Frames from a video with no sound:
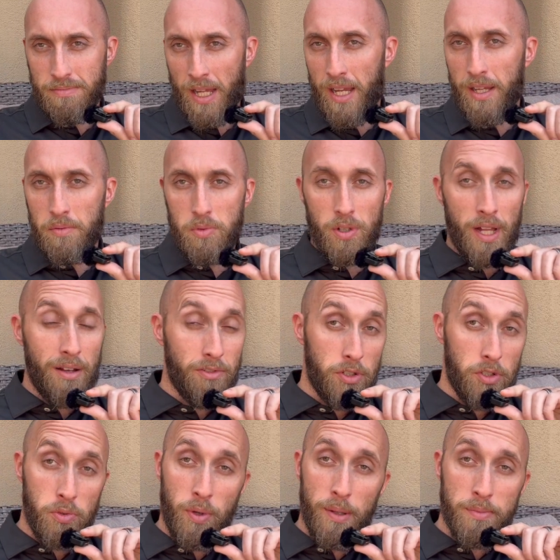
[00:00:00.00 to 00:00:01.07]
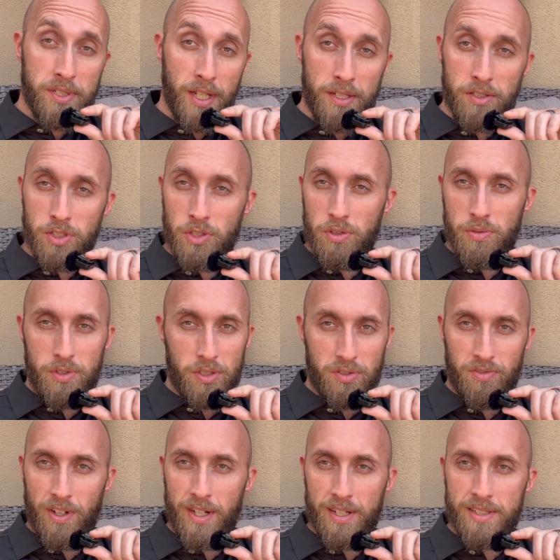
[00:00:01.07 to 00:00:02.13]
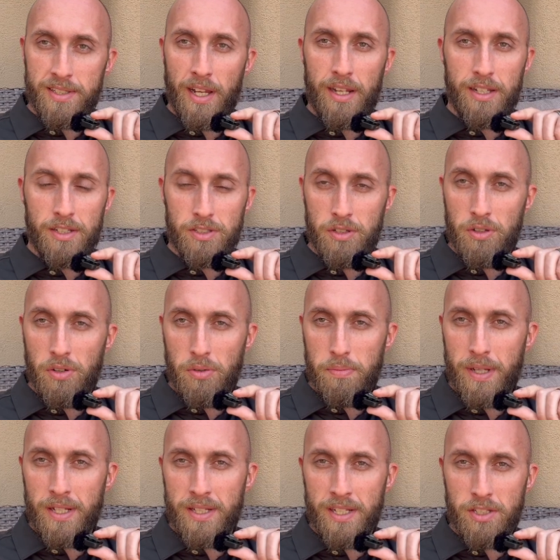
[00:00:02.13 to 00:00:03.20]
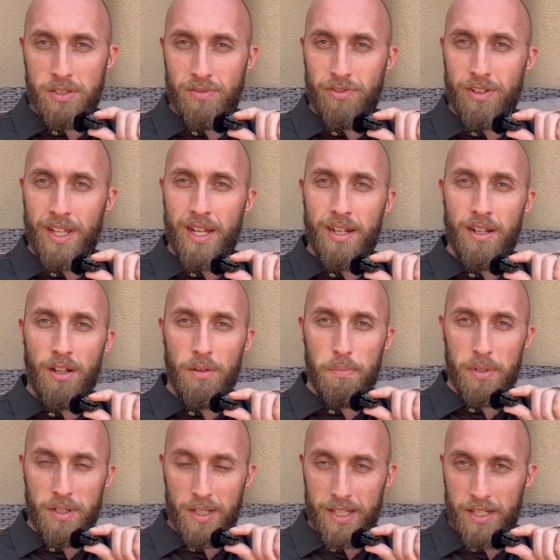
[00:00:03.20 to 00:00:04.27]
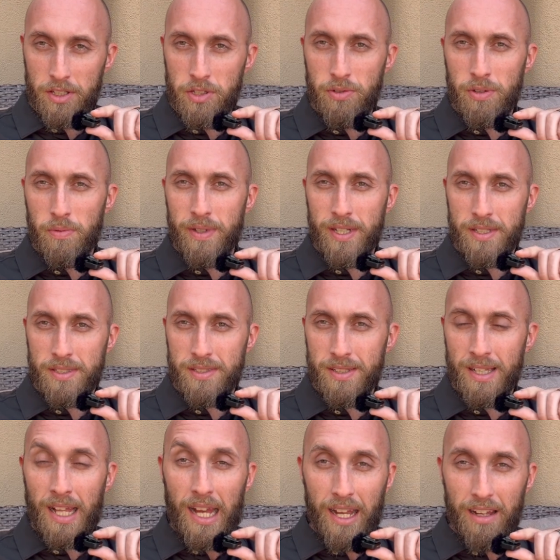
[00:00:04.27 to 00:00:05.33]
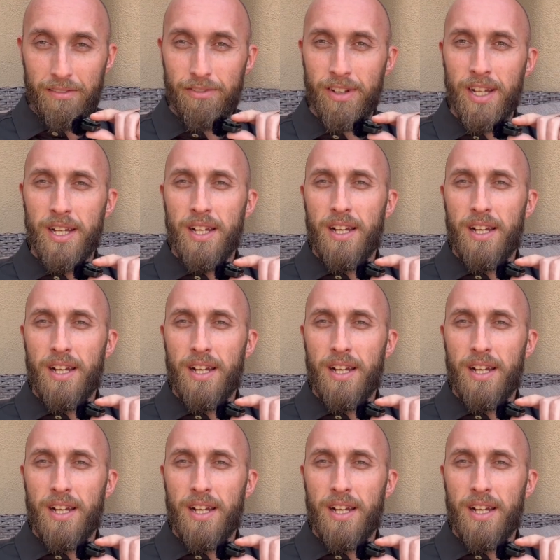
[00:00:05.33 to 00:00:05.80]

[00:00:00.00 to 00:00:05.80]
I will have a new website soon, which is very exciting, so pay attention for that. I'll put a link to it when it's live.